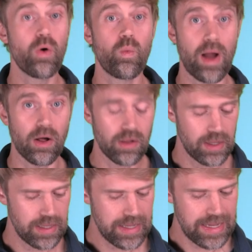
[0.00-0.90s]
Well,
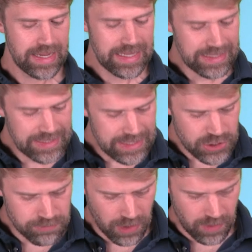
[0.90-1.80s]

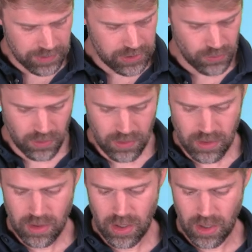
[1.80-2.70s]
each molecule
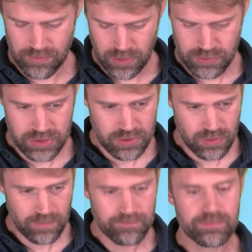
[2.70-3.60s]
of
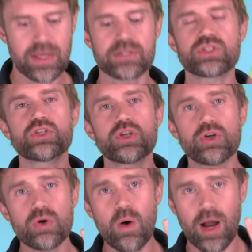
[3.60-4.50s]
O2 has
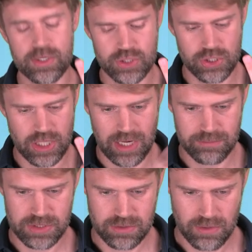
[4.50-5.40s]
two oxygen
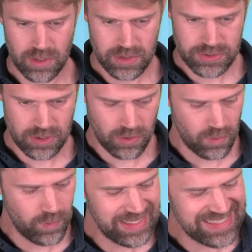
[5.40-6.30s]
atoms. So
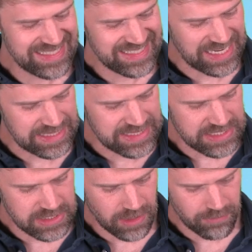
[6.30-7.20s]
we need to take
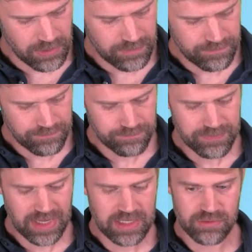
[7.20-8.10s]
this number
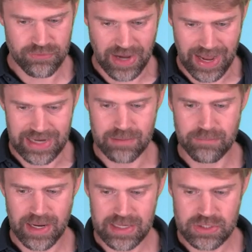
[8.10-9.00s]
and divide
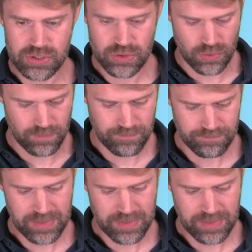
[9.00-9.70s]
by 2.